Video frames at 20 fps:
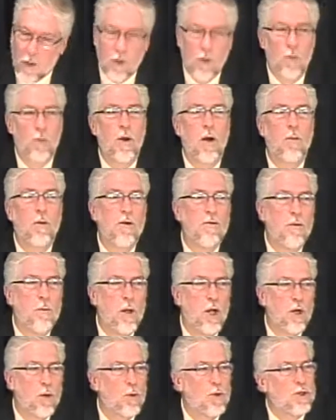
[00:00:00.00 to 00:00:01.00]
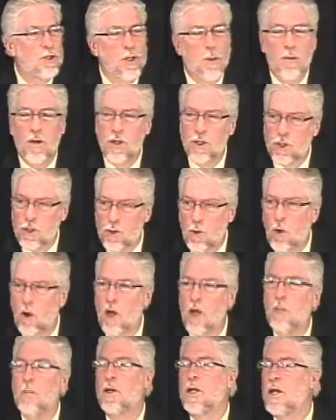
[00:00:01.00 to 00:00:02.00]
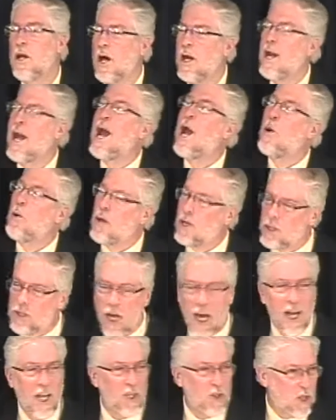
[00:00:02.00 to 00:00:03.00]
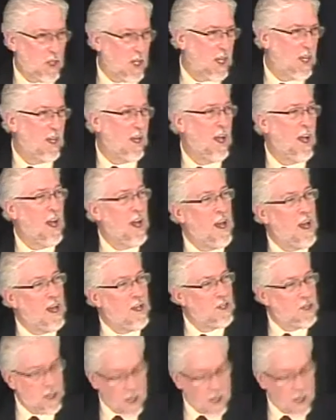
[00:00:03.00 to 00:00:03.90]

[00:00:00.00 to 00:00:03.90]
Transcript: You're probably familiar with some of the story, but not how it ties in to